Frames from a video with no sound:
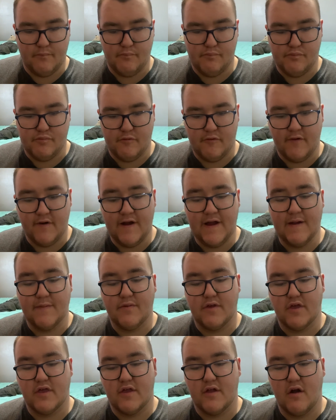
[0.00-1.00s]
Cleaning
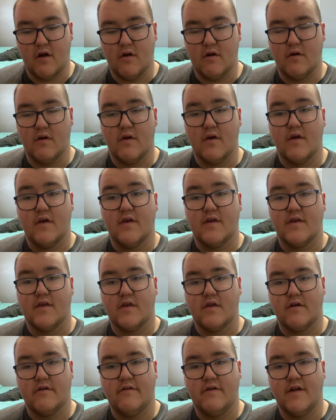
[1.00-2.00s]

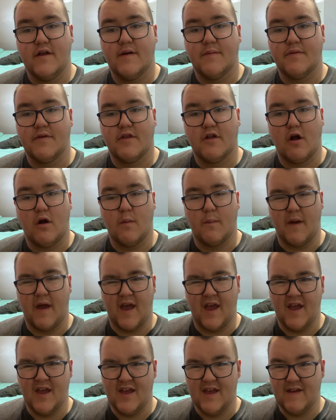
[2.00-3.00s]
up Star
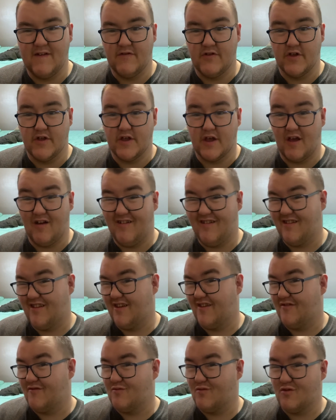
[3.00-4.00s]
Bay, even though they call
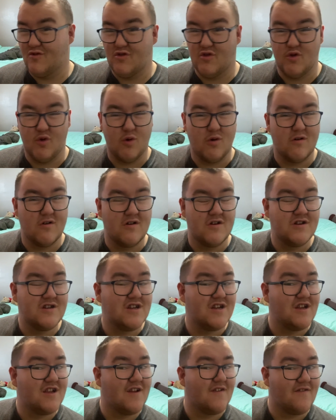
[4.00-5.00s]
it
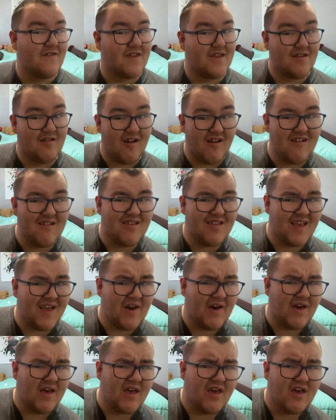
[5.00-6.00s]
Restoration of
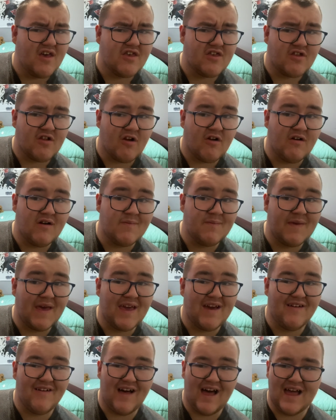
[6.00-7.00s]
Starling Bay
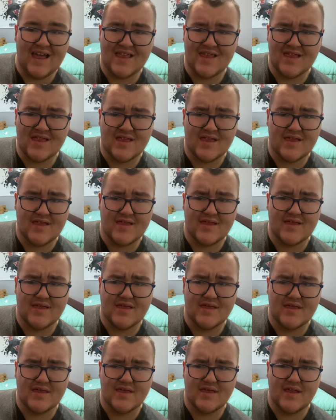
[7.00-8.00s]
the
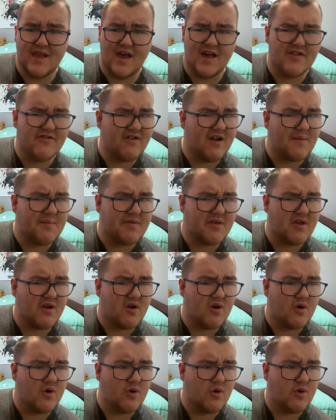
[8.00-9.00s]
other
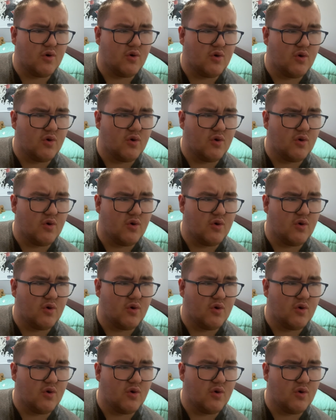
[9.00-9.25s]
episode.